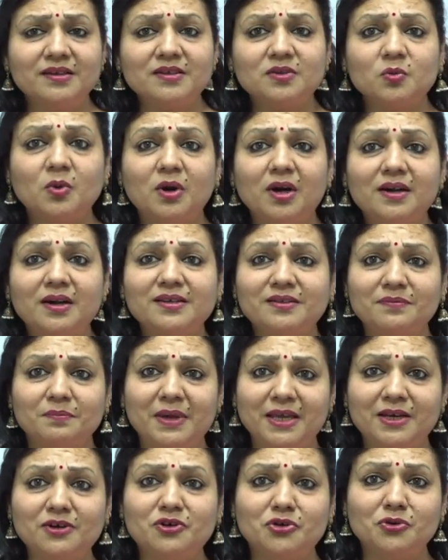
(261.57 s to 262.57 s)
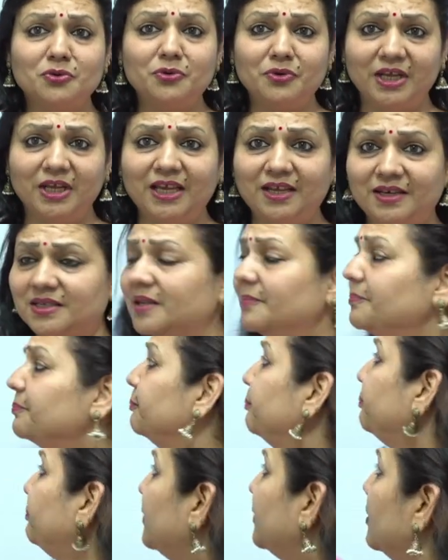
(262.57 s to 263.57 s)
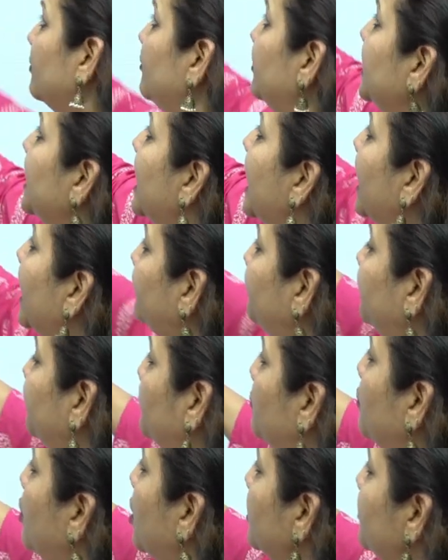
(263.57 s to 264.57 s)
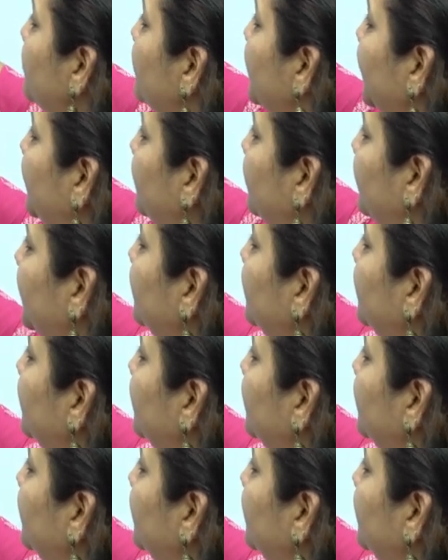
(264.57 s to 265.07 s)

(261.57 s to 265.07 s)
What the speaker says: This world is meant to read. We have moderate